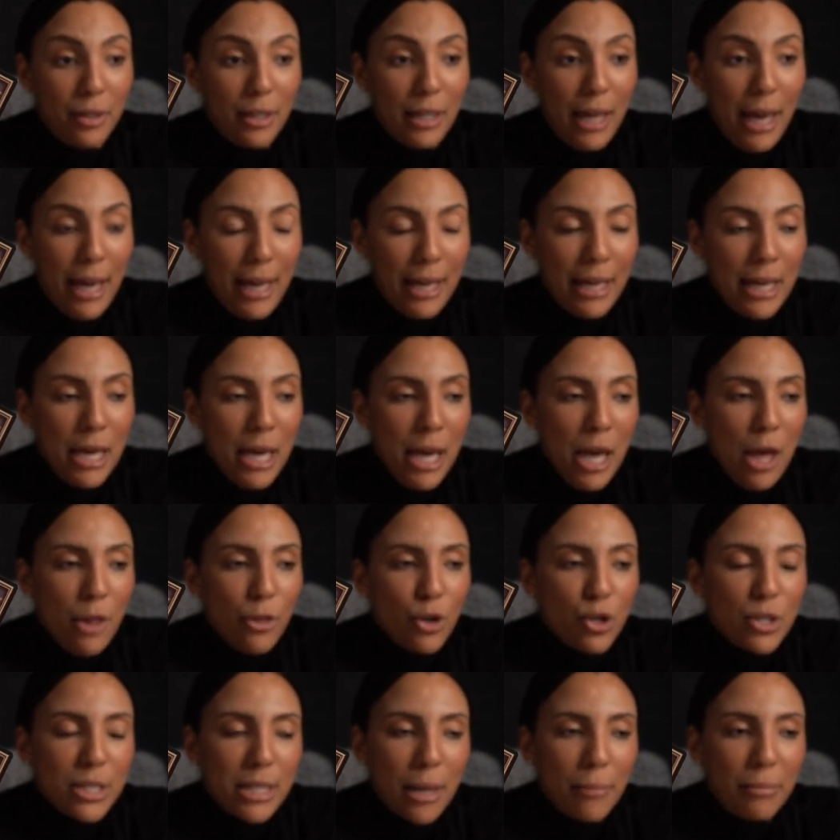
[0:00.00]
Okay,
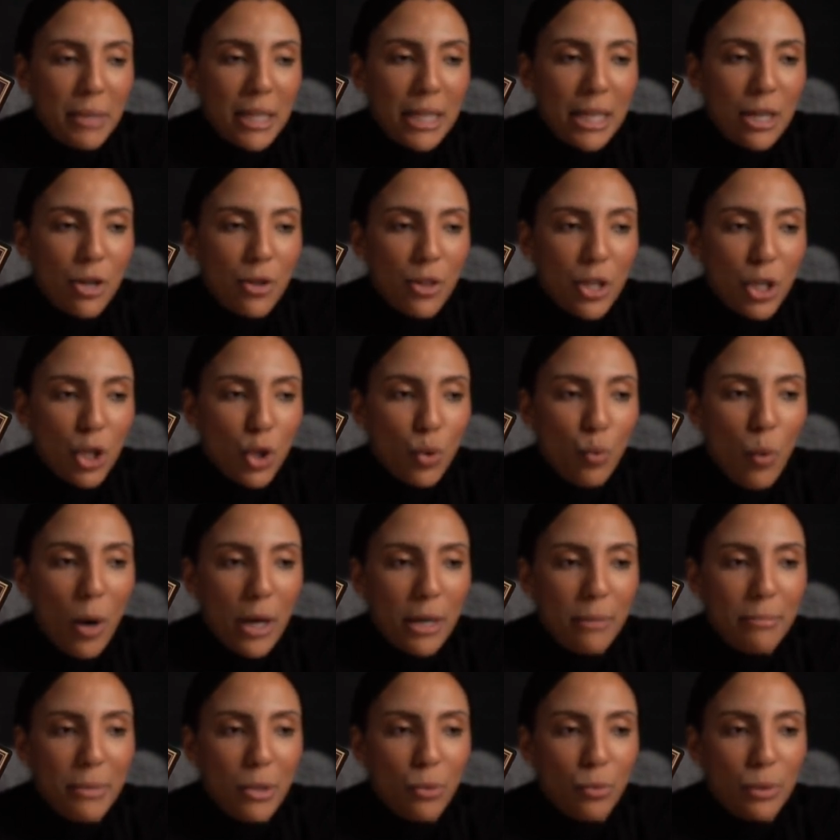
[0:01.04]
there's something here that you want
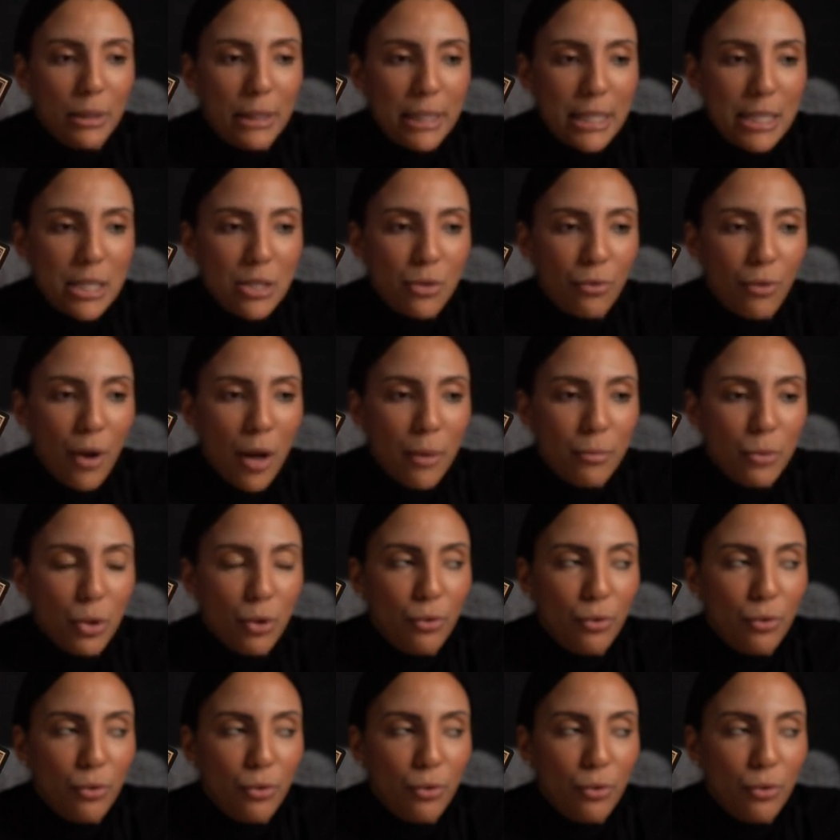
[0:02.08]
to be released from.